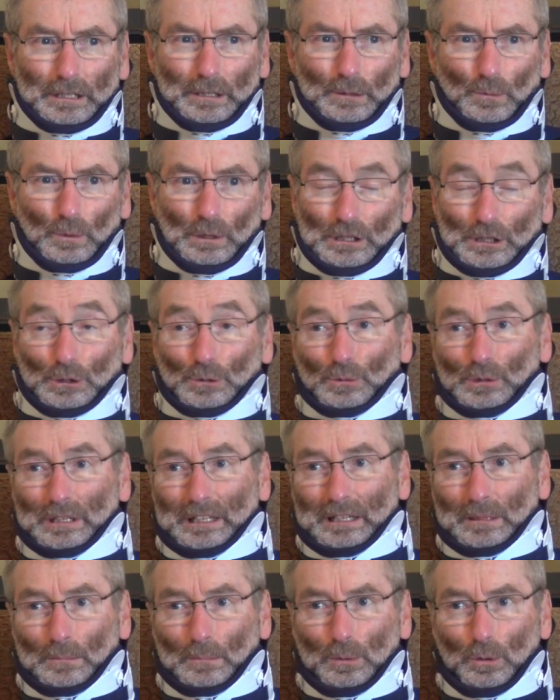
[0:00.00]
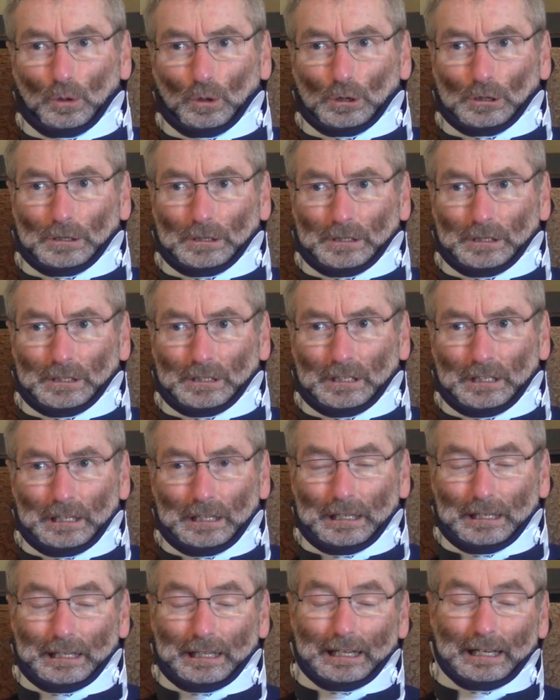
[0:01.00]
what's really important.
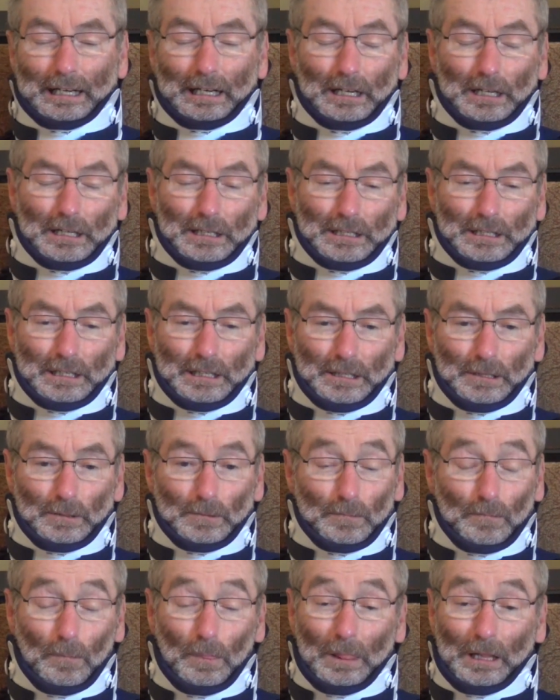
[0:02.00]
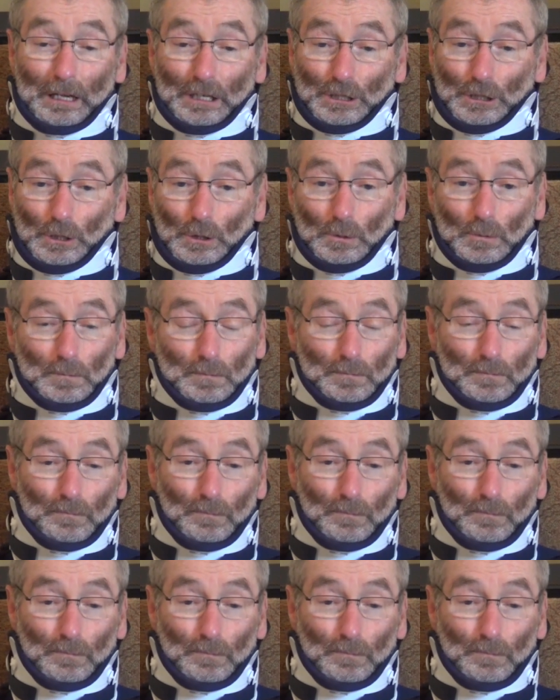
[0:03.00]
And so